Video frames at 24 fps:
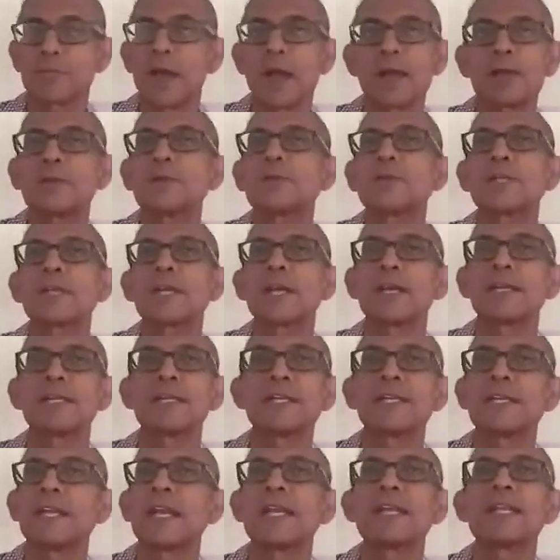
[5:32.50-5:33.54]
I don't think I
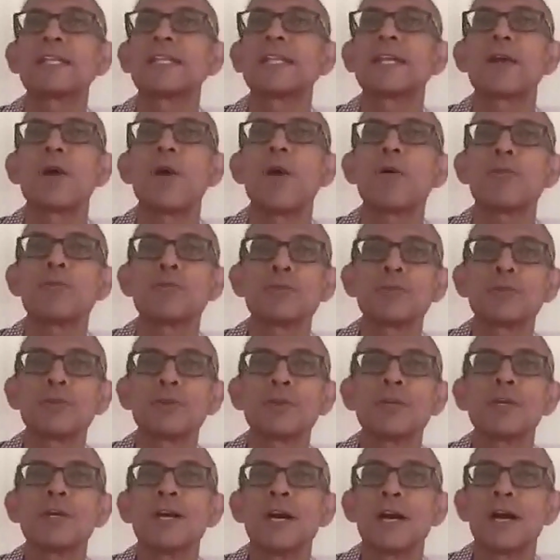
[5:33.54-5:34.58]
did anything
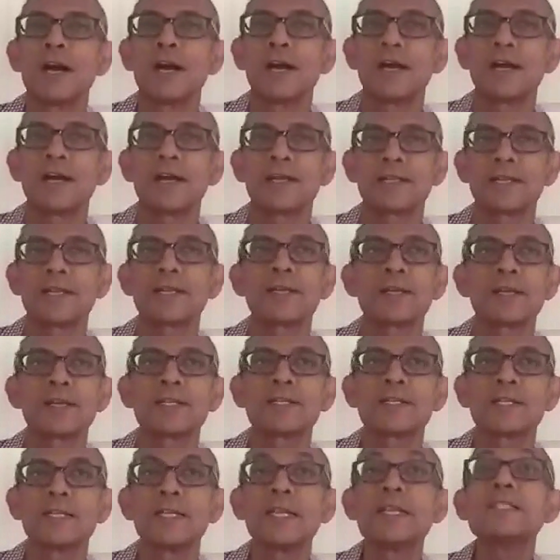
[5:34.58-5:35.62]
awful. I think
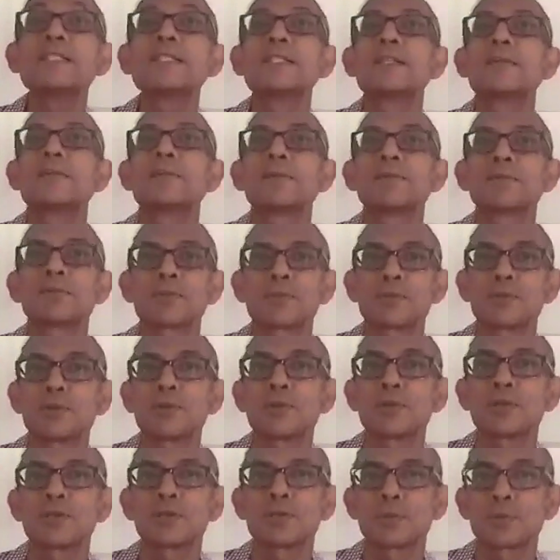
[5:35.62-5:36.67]
it's legitimate for
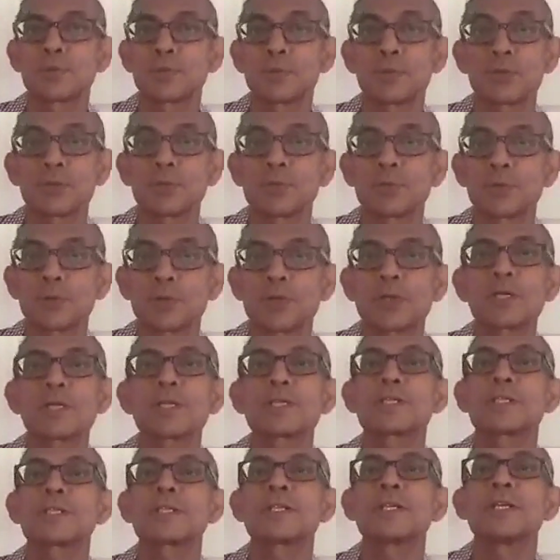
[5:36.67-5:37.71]
students to
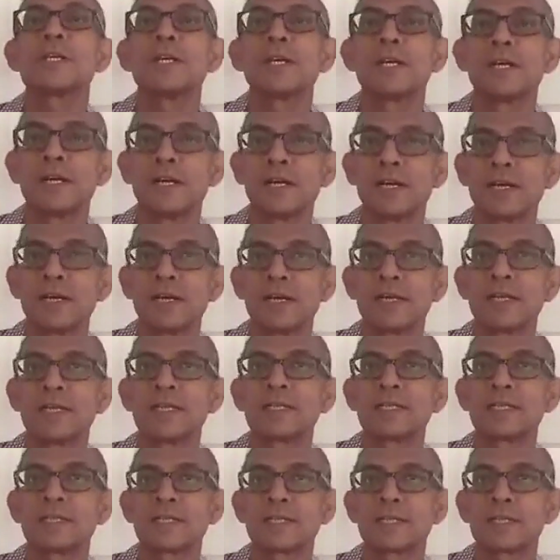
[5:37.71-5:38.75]
protest.
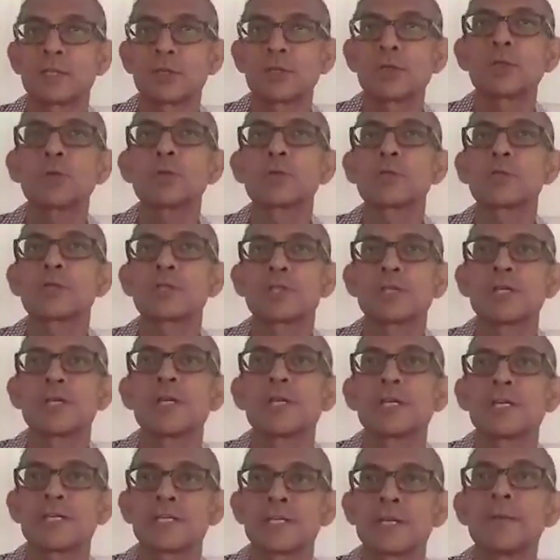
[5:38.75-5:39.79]
It shows
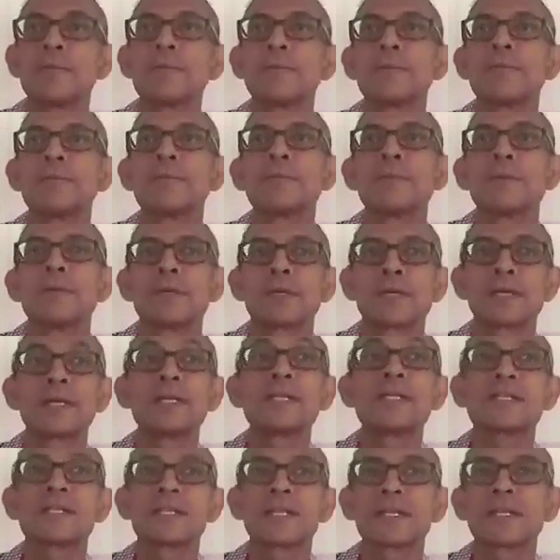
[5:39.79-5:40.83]
some
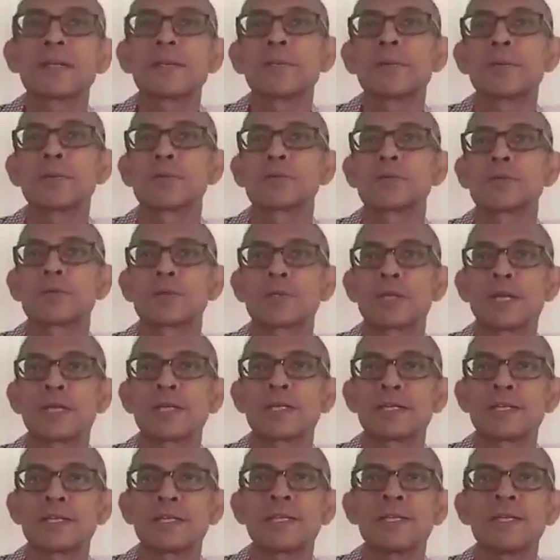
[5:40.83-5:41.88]
concern about
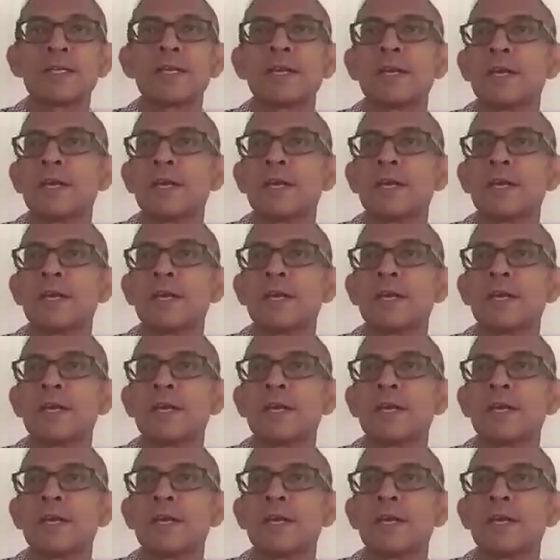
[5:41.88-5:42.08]
society.